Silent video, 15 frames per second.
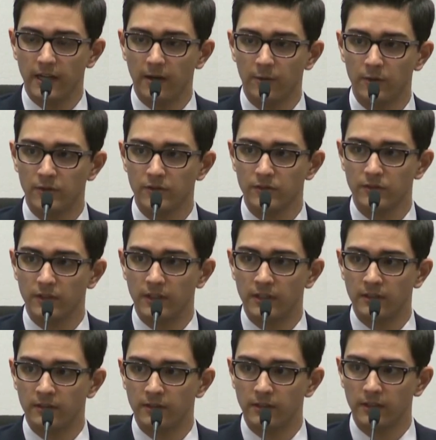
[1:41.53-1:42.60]
hours
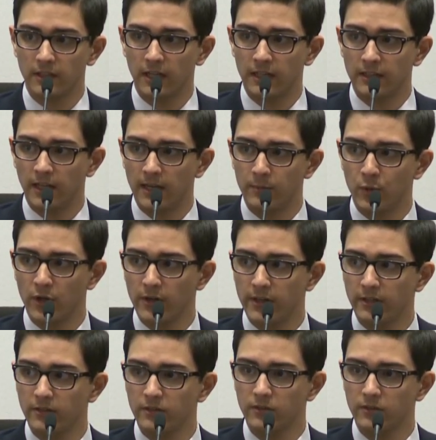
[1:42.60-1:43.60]
in the Klein Library,